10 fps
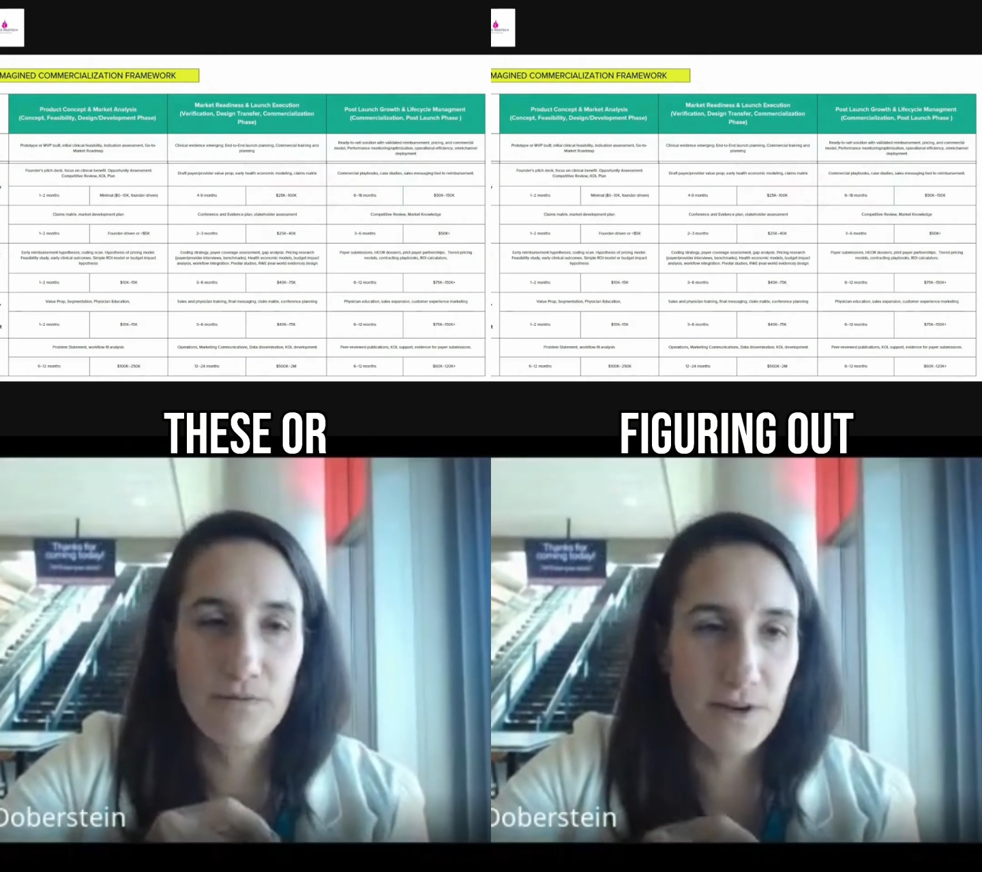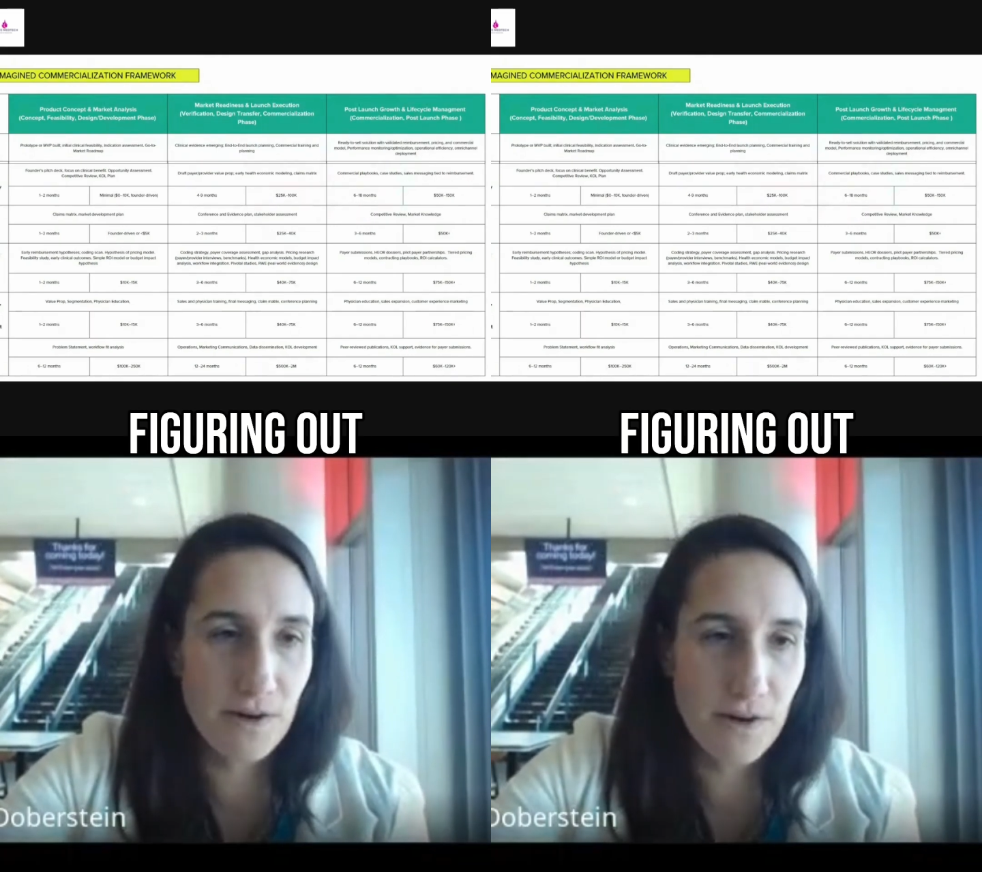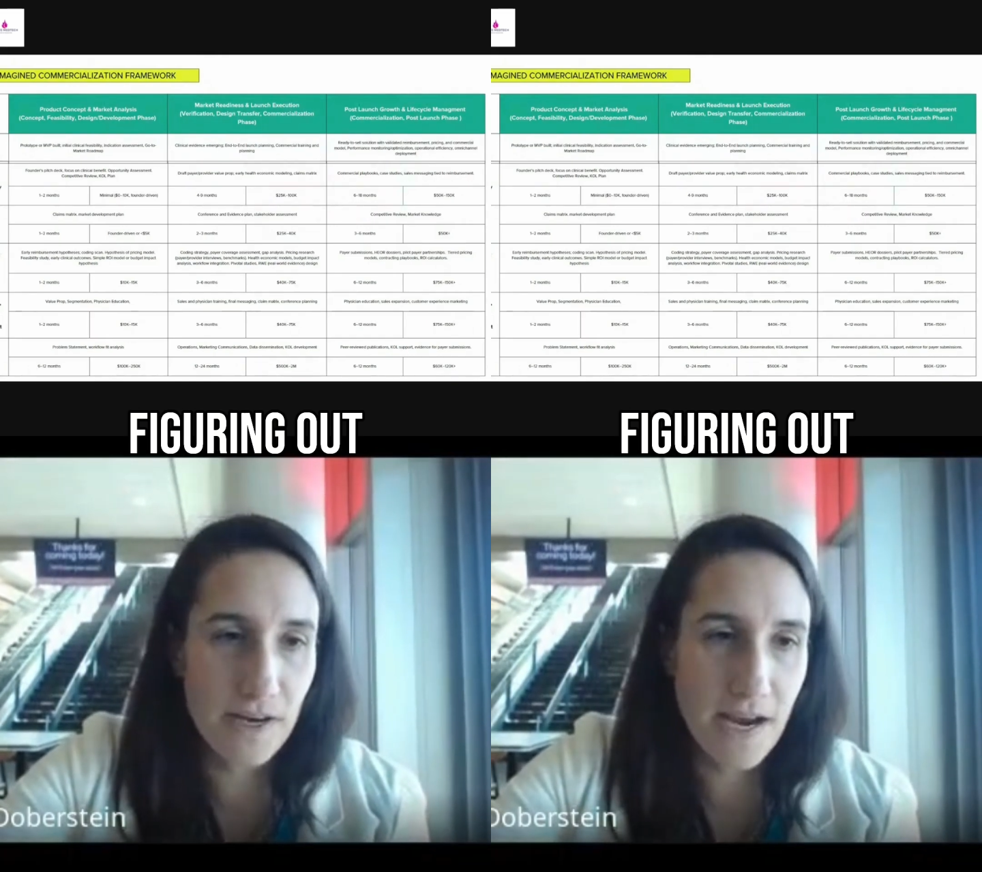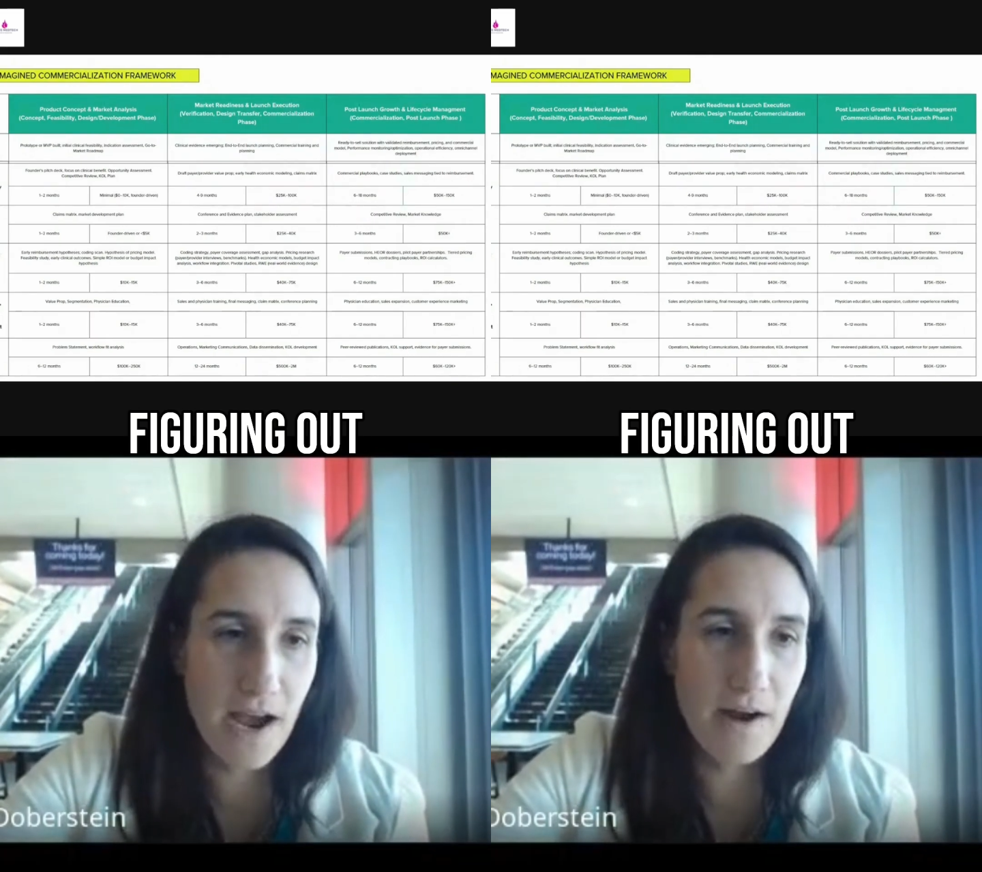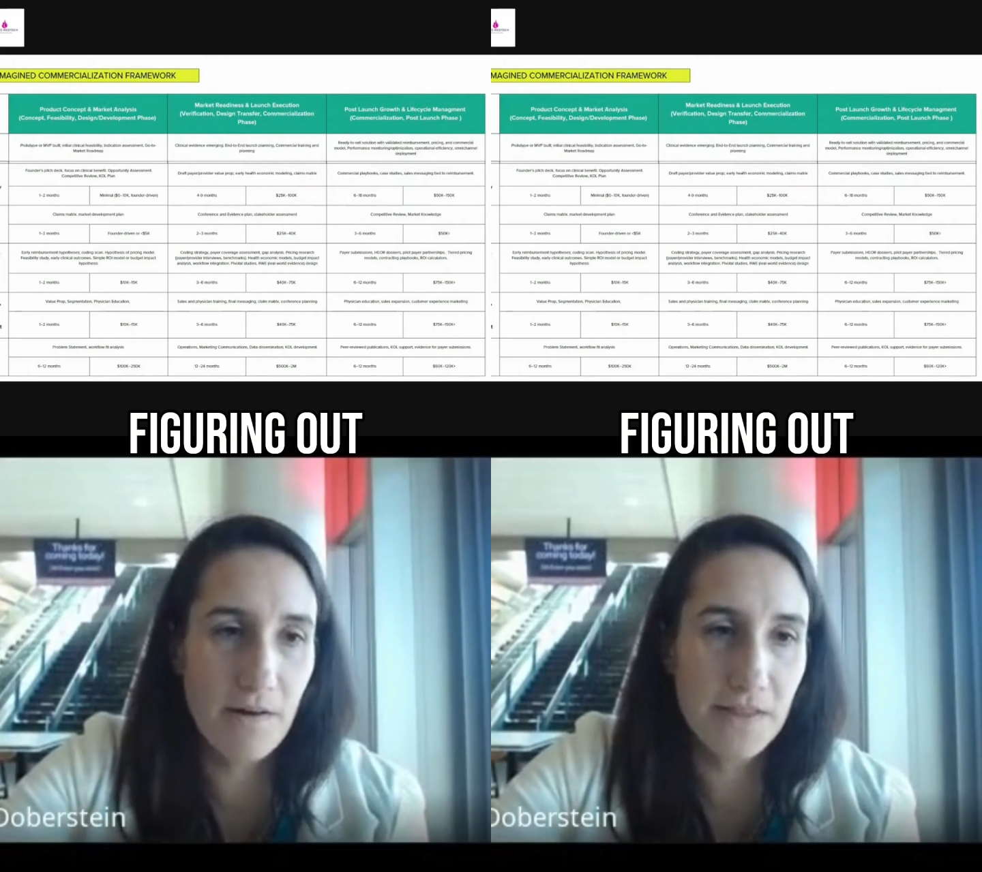figuring
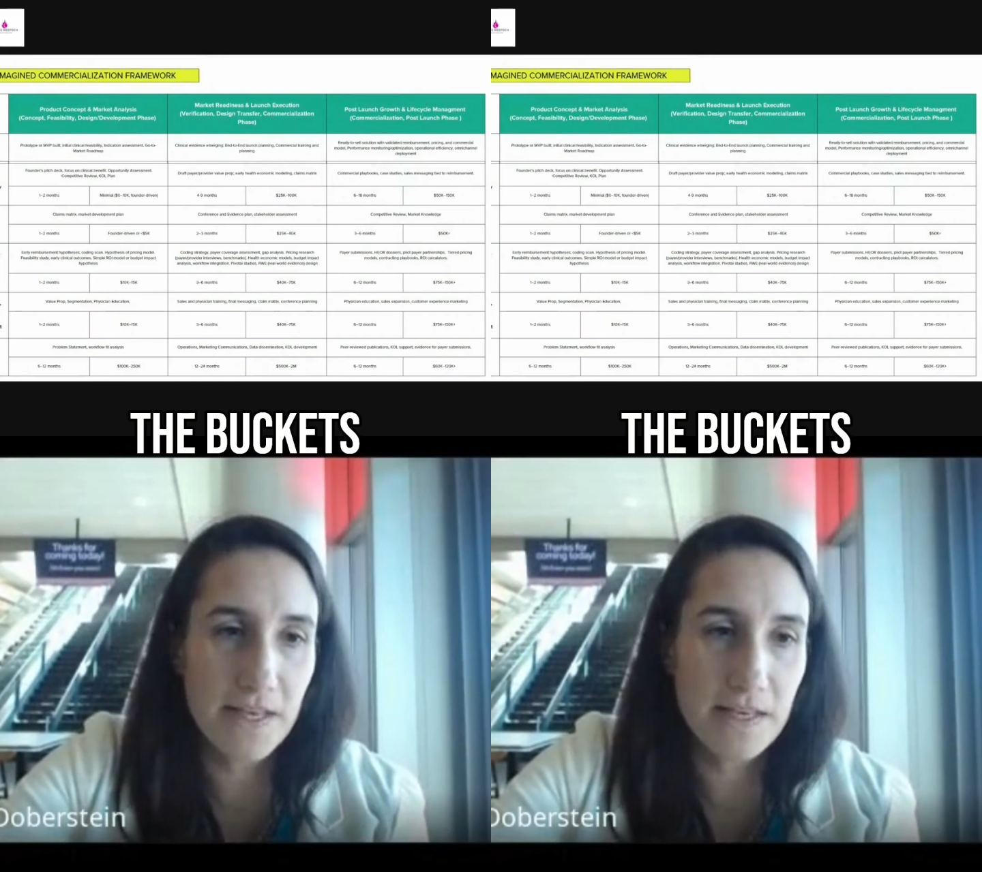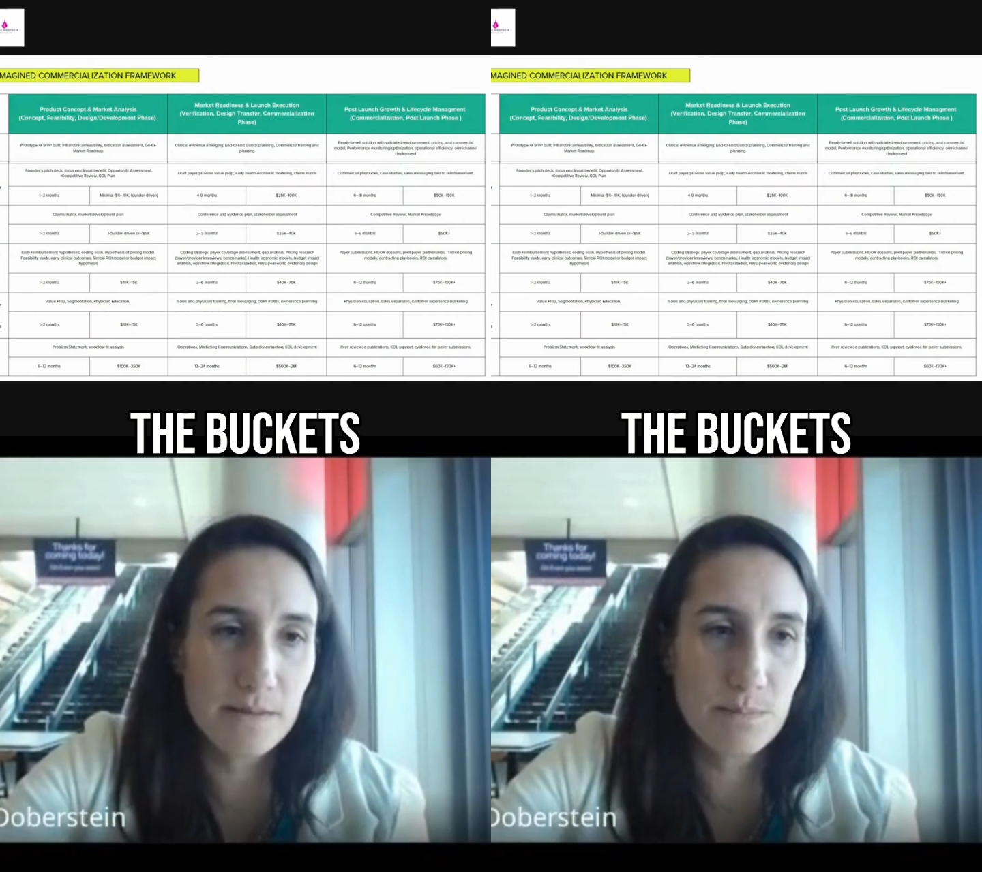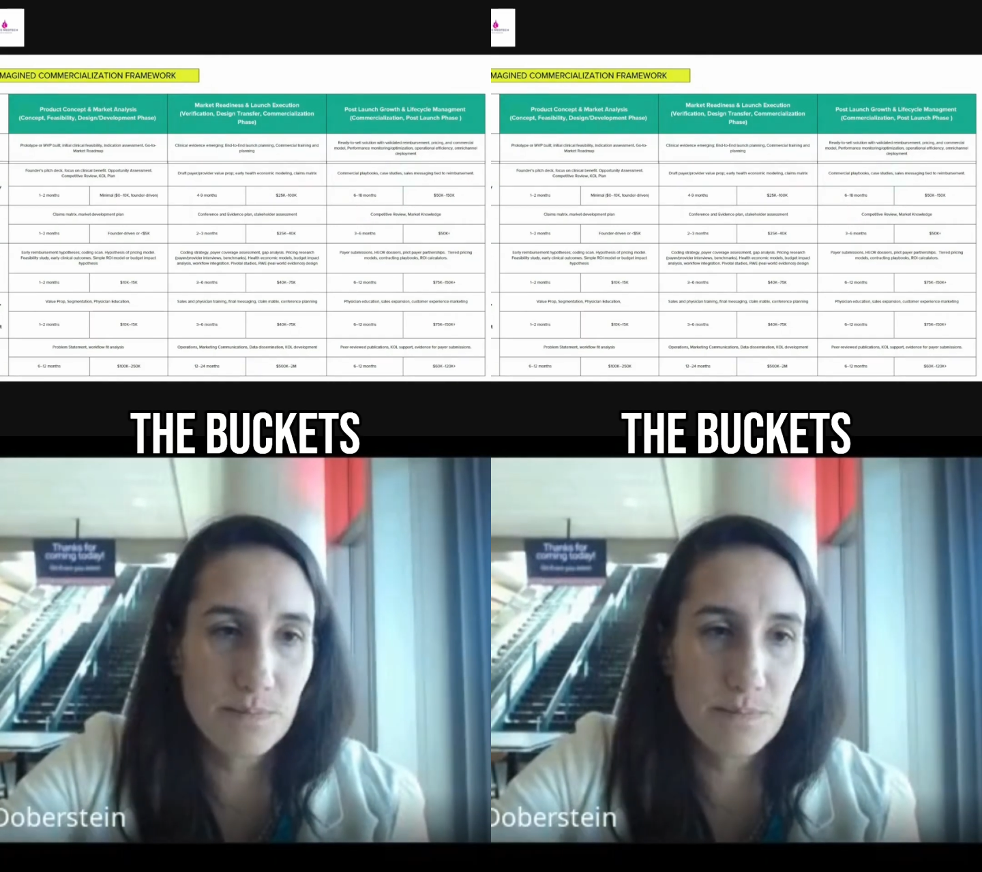out the